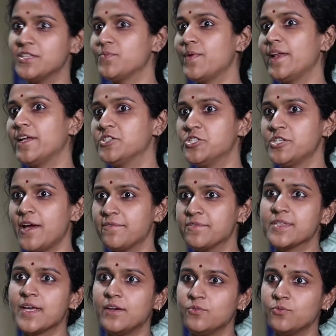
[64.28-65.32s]
as well as
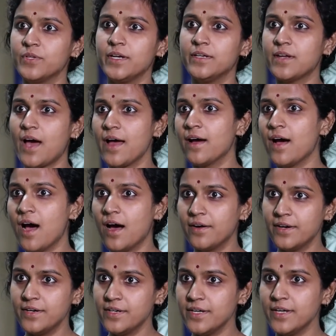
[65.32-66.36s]
chefs, and do the entire
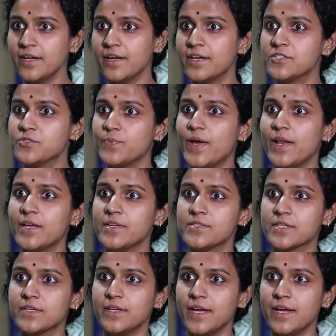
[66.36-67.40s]
R&D as well
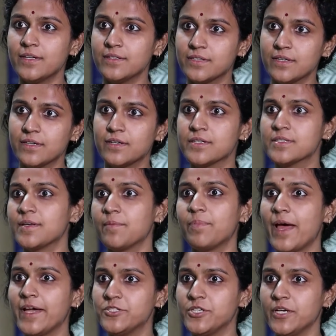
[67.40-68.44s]
as create the
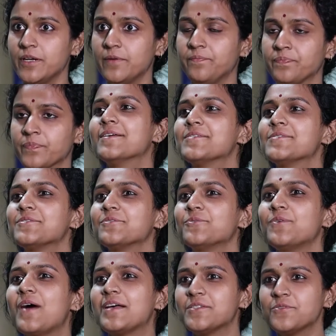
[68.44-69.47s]
supply chain.
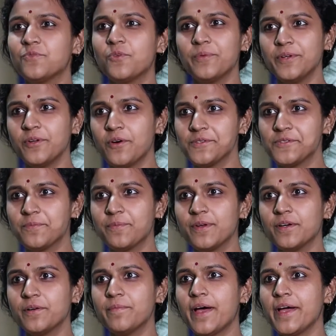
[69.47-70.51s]
So as a woman
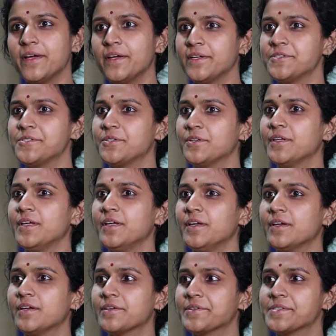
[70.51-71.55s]
entrepreneur, my
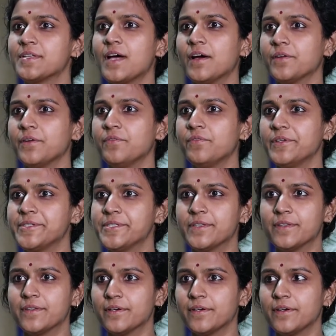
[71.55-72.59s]
journey started with,
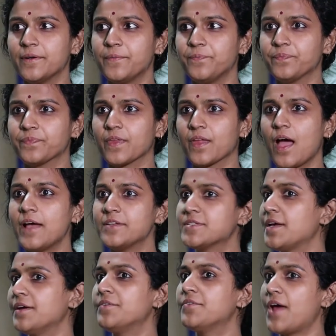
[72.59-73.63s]
I
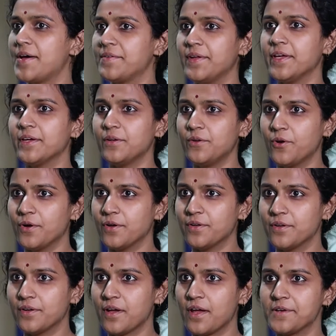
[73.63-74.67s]
started traveling a lot
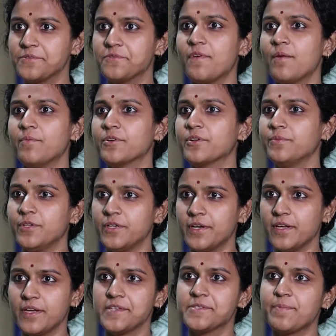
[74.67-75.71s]
to farmer
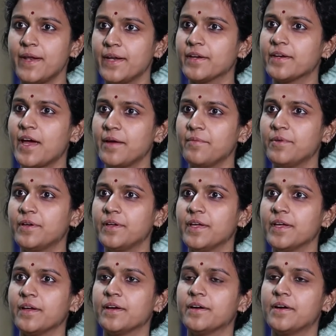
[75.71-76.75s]
communities, spending time
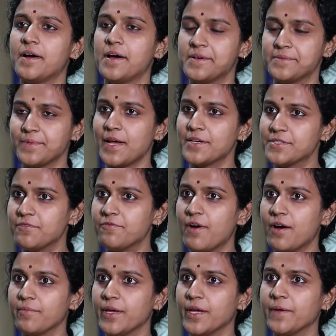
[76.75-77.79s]
learning natural
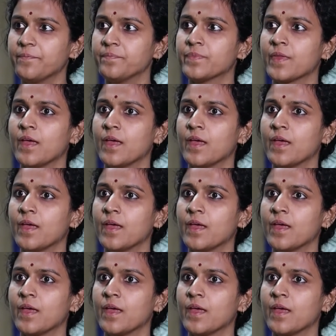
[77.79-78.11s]
farming